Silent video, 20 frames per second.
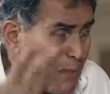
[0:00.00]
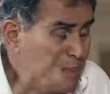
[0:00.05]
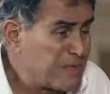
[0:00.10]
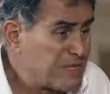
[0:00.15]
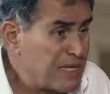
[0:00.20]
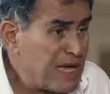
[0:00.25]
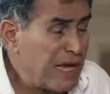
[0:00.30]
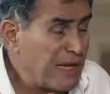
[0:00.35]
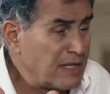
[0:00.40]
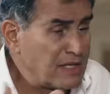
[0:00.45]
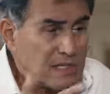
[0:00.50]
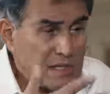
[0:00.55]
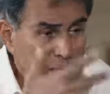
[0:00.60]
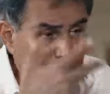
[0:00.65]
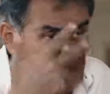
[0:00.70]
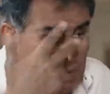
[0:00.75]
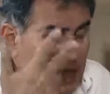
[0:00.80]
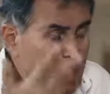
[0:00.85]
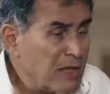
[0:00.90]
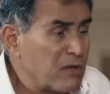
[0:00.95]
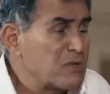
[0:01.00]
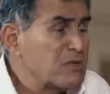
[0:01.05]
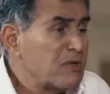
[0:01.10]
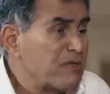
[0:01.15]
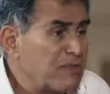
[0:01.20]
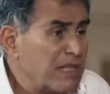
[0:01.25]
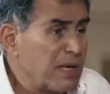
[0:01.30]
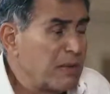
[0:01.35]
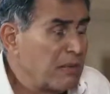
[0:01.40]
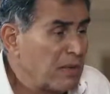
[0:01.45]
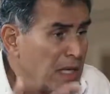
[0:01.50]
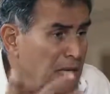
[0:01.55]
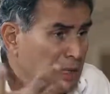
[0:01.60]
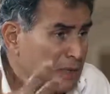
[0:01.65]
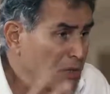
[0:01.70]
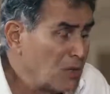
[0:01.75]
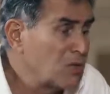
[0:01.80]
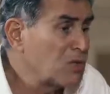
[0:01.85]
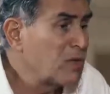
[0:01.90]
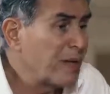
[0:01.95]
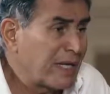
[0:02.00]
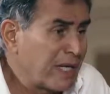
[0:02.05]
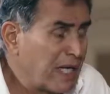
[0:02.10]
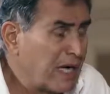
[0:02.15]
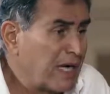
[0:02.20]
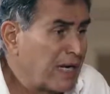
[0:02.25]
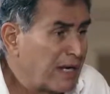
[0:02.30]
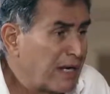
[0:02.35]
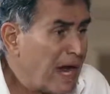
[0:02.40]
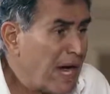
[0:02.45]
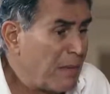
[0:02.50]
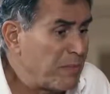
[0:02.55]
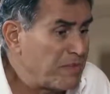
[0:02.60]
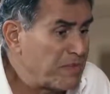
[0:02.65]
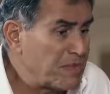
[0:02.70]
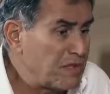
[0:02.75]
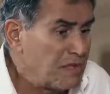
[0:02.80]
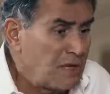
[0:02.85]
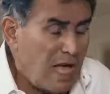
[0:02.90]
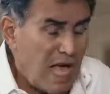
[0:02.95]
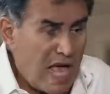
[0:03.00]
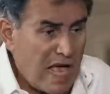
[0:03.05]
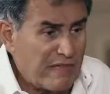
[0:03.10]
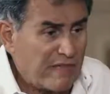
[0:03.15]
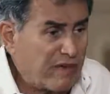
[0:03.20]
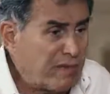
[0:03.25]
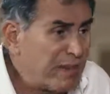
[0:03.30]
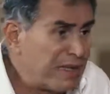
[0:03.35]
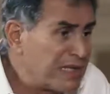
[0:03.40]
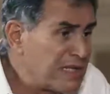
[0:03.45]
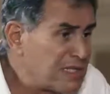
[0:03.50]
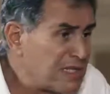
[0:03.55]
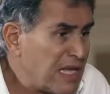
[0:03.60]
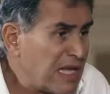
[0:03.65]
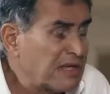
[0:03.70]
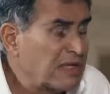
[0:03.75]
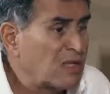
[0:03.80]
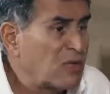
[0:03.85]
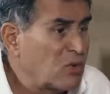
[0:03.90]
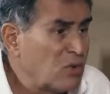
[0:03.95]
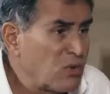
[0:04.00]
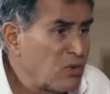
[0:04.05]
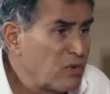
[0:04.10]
websites, billions of them. Those were killer apps. Everybody started to